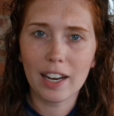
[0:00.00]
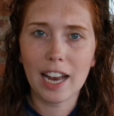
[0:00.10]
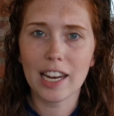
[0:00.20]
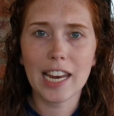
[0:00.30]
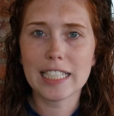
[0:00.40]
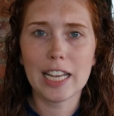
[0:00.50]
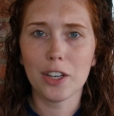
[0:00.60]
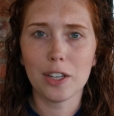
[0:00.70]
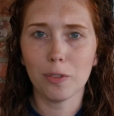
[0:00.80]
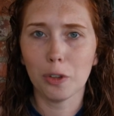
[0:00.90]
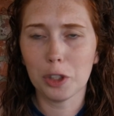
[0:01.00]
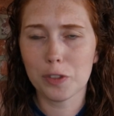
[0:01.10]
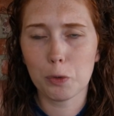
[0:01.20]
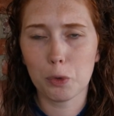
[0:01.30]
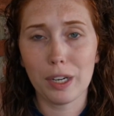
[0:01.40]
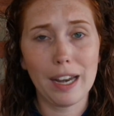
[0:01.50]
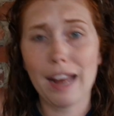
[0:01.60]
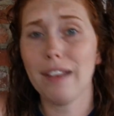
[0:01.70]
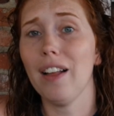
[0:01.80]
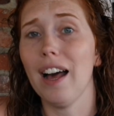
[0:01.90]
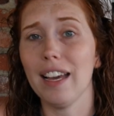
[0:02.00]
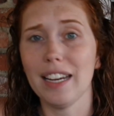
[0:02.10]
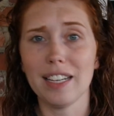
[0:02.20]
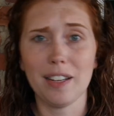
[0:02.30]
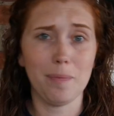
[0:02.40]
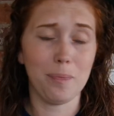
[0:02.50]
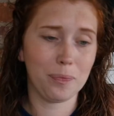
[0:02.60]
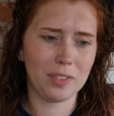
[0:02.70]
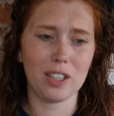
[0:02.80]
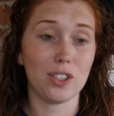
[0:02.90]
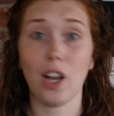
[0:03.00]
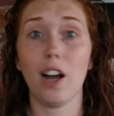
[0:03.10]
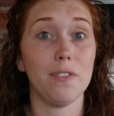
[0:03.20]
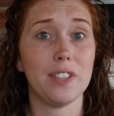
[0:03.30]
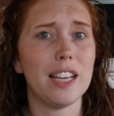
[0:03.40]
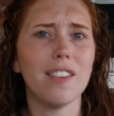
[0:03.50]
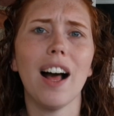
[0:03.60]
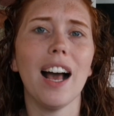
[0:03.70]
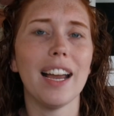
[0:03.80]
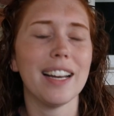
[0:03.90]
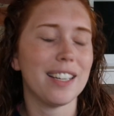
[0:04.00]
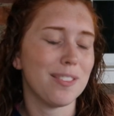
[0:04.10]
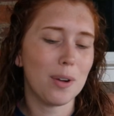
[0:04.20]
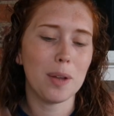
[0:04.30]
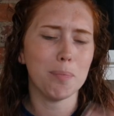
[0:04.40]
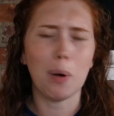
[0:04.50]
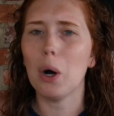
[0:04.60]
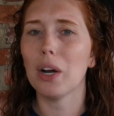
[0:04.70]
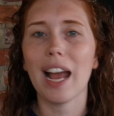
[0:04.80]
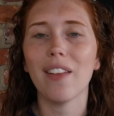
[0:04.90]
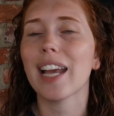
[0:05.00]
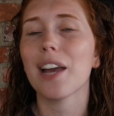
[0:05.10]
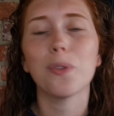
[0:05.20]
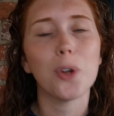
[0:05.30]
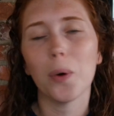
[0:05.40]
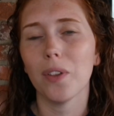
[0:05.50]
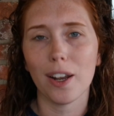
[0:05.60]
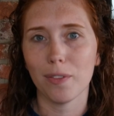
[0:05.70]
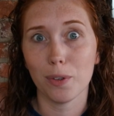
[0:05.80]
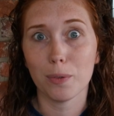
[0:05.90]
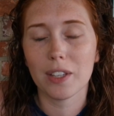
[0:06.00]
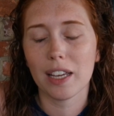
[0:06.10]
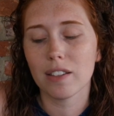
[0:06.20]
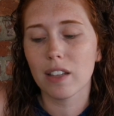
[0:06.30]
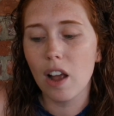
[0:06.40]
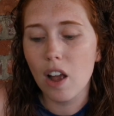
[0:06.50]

Like, I can't tell you a real difference between an A-line and a soft A-line and a ball gown. Like, I don't know a lot of those things.